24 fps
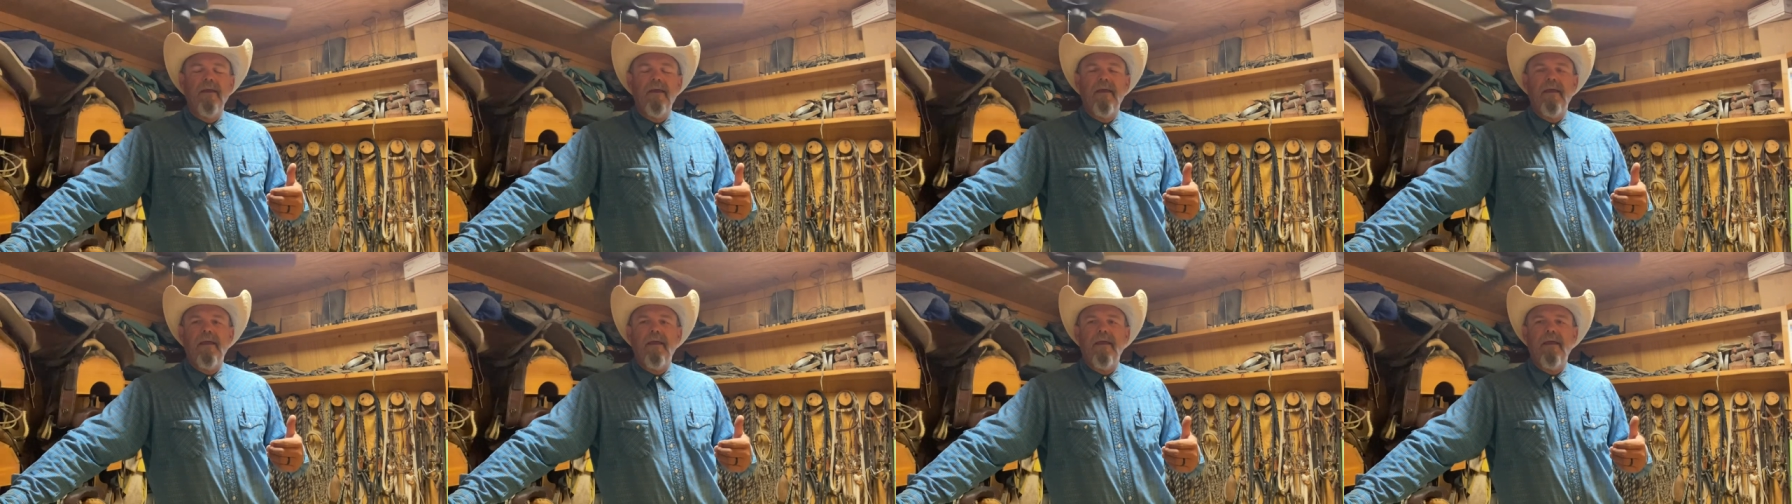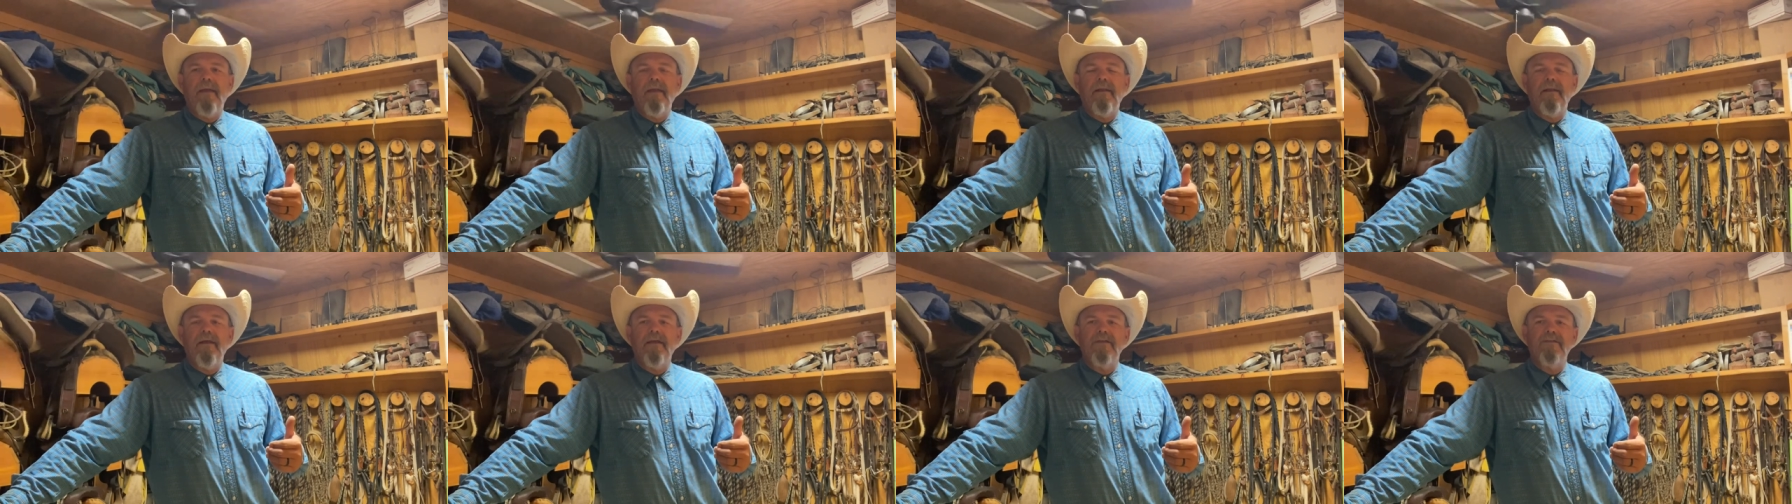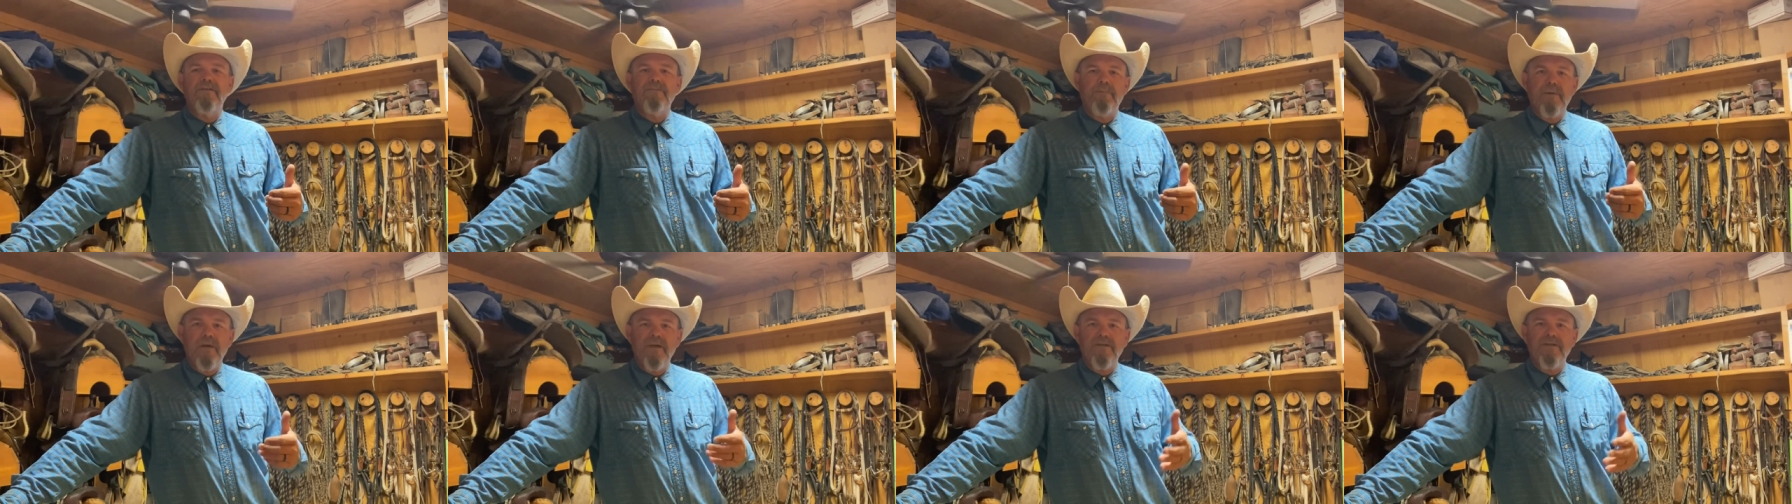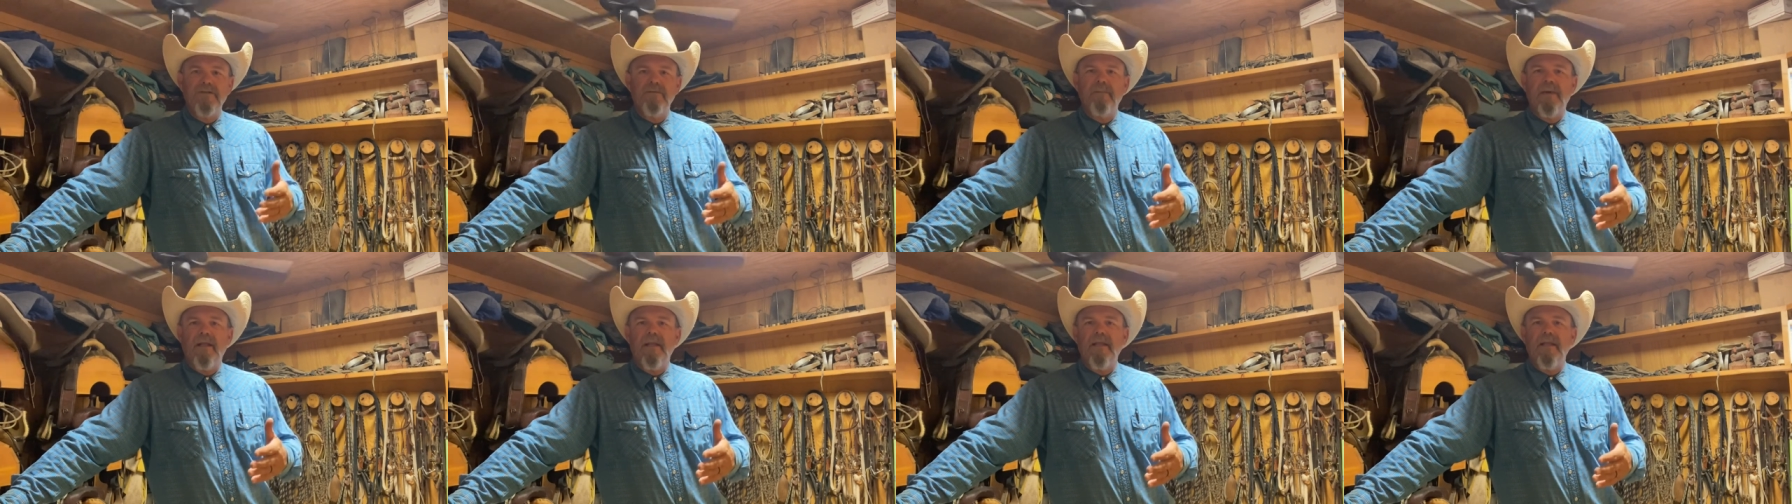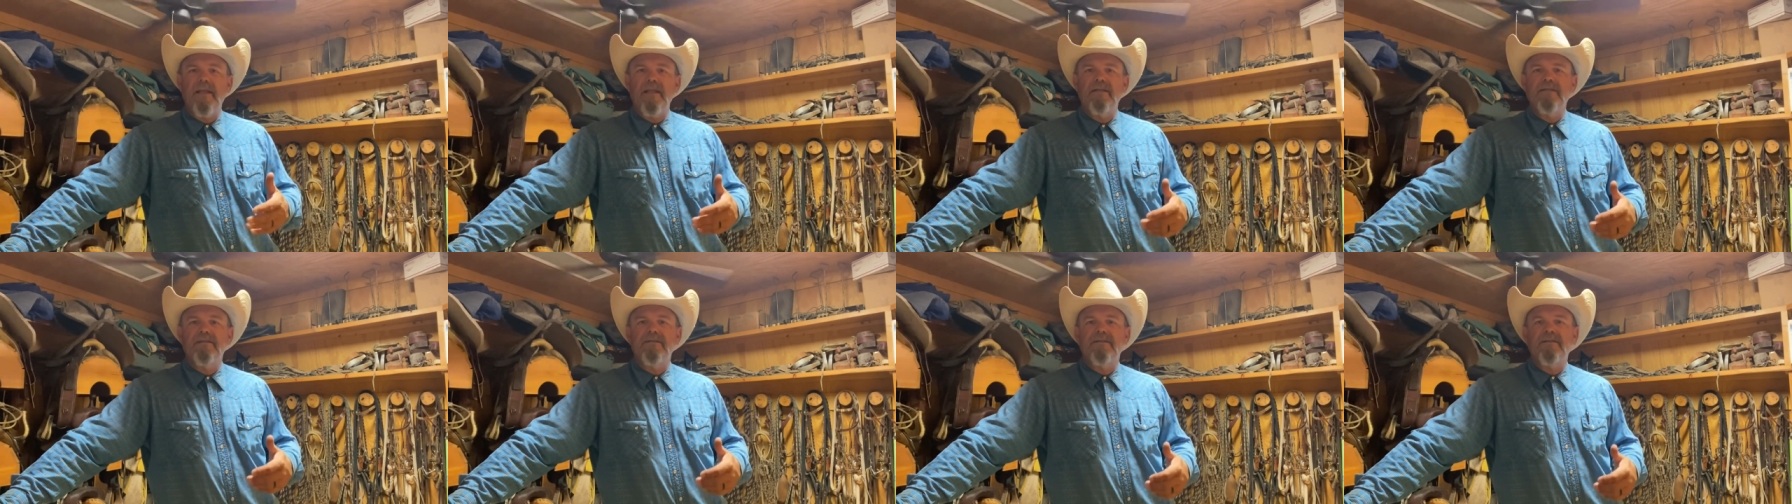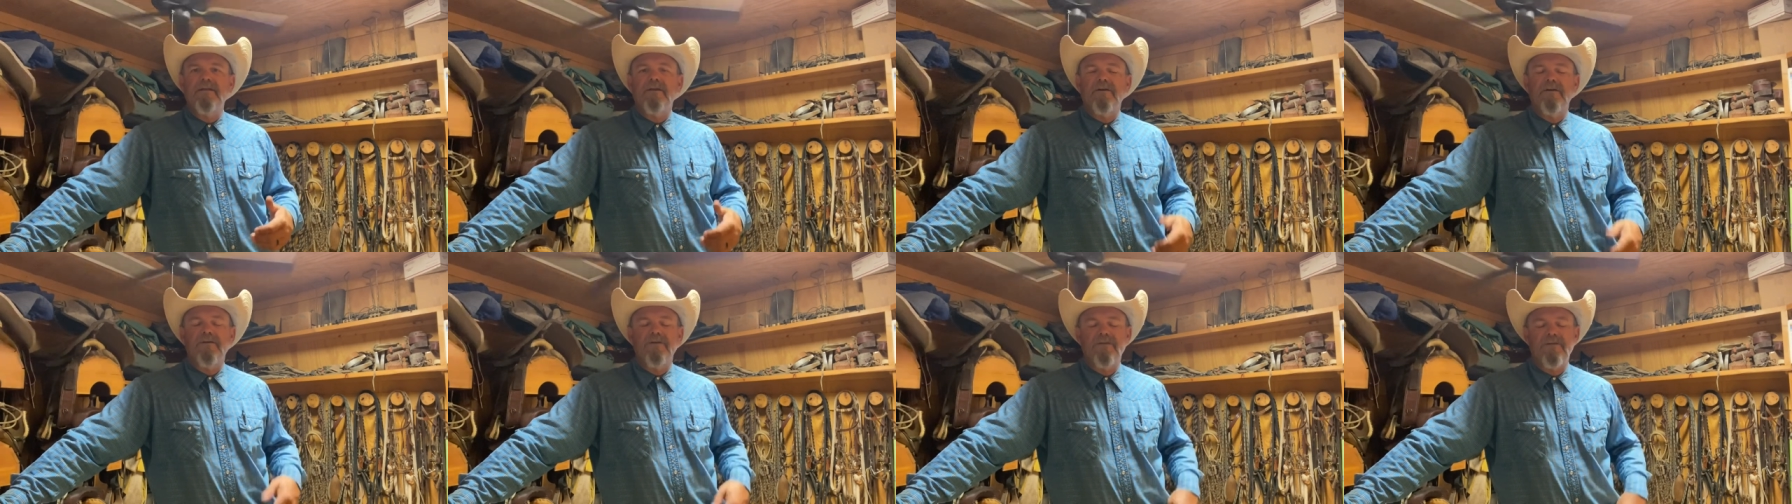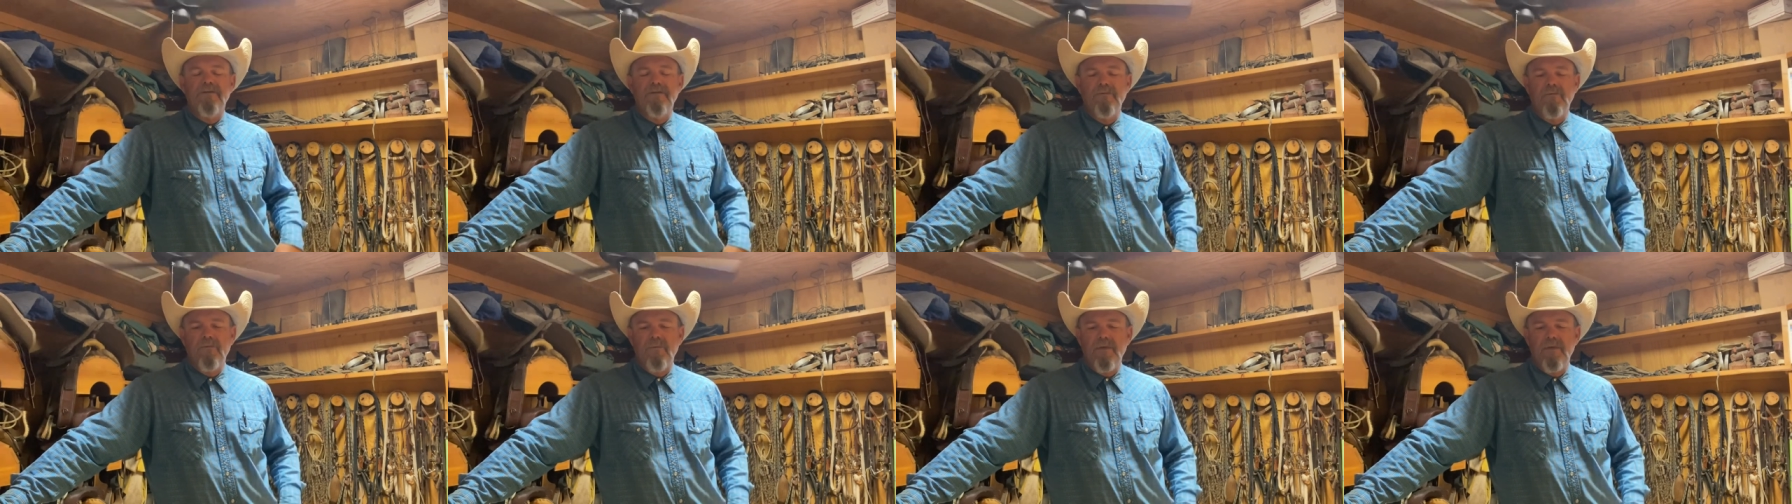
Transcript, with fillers: and uh, especially my lead steers.